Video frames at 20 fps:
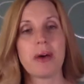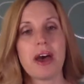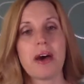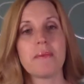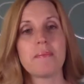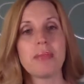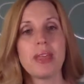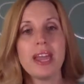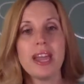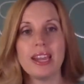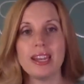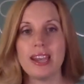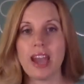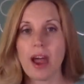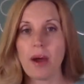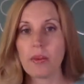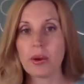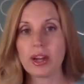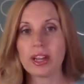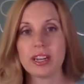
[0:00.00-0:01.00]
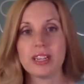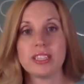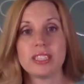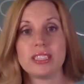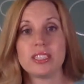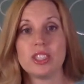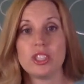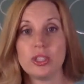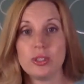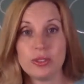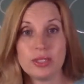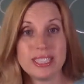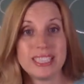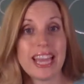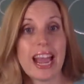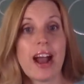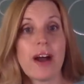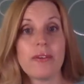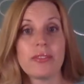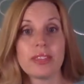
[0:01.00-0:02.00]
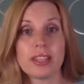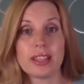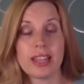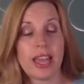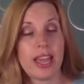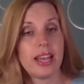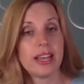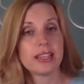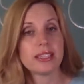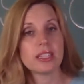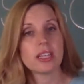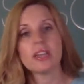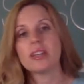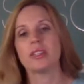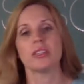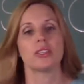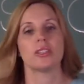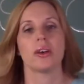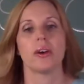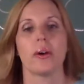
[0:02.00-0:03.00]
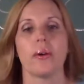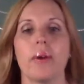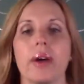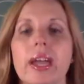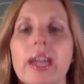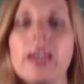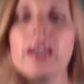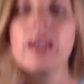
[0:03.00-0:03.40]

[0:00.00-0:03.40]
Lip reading: well. Now we're going to do down the legs. So